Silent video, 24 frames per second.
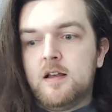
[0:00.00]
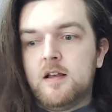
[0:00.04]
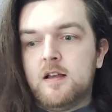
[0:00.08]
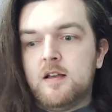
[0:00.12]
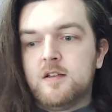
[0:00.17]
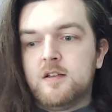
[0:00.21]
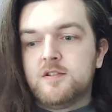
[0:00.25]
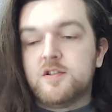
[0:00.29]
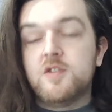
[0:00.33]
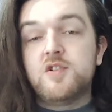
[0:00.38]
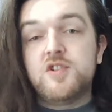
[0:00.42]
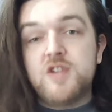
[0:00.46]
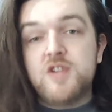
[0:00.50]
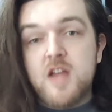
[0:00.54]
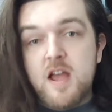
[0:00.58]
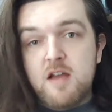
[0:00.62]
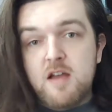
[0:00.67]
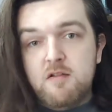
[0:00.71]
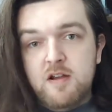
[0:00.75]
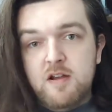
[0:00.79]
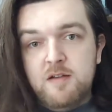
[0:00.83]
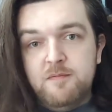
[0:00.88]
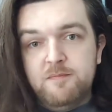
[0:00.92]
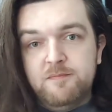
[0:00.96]
So
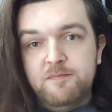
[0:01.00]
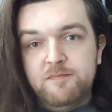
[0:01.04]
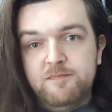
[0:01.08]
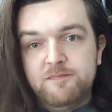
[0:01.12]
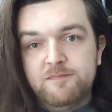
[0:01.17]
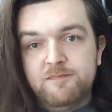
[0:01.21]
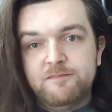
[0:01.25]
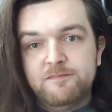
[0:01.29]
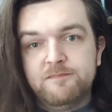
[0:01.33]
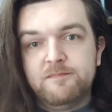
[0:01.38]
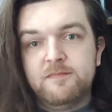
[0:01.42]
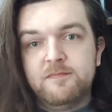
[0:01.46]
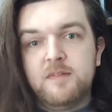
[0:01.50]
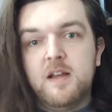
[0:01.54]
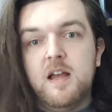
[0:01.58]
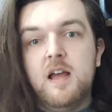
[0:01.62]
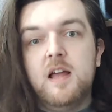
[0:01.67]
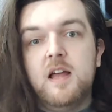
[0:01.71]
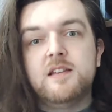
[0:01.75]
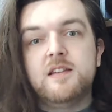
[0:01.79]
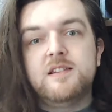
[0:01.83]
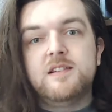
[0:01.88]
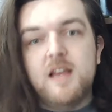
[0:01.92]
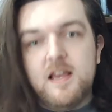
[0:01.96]
share it
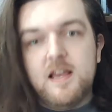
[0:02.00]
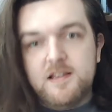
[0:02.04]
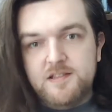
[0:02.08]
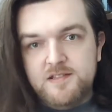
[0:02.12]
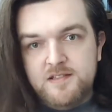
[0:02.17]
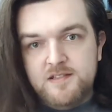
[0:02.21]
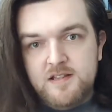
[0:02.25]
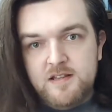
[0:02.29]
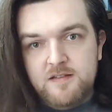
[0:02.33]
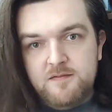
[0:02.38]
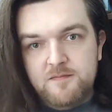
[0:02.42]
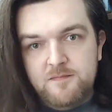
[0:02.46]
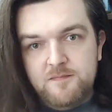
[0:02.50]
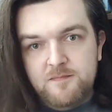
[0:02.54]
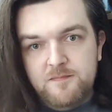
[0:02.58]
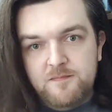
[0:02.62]
and test it.